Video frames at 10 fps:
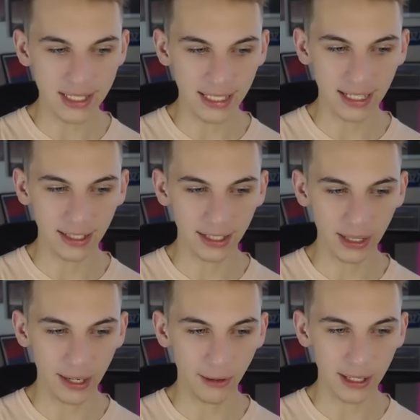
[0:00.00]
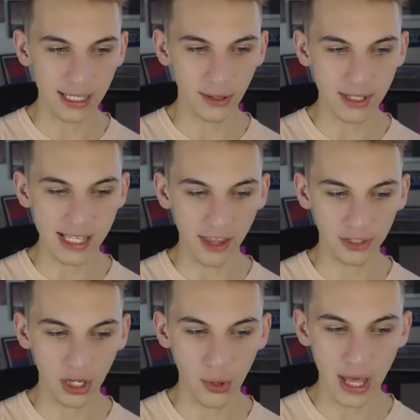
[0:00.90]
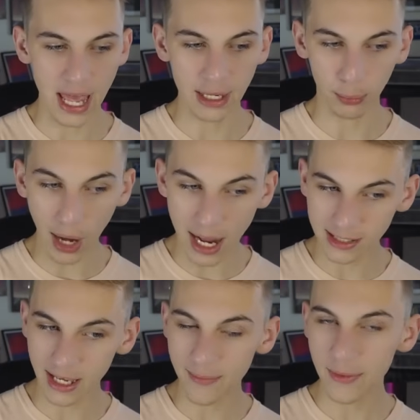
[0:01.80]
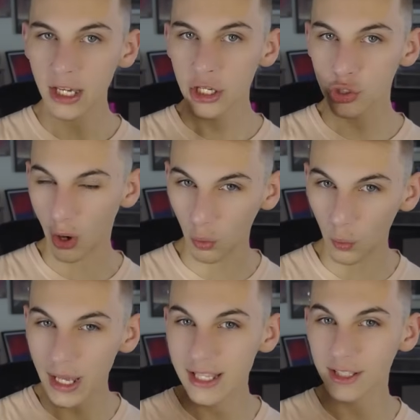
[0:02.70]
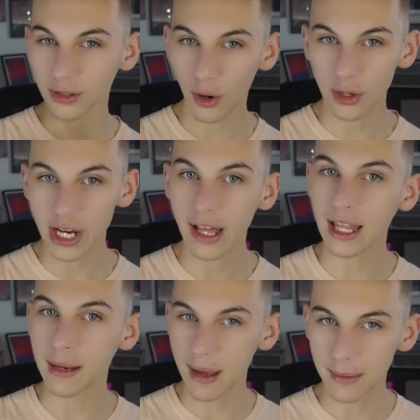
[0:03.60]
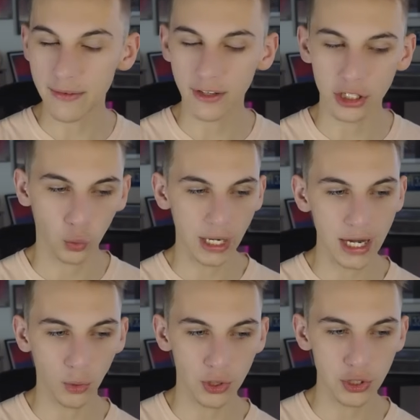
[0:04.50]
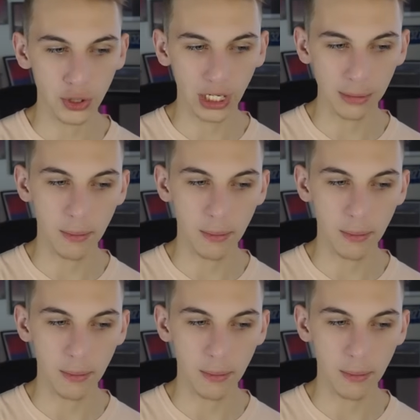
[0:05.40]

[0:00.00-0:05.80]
again, a little area here in South Dakota and Nebraska. Strong winds, large hail, and maybe even a tornado or two going to be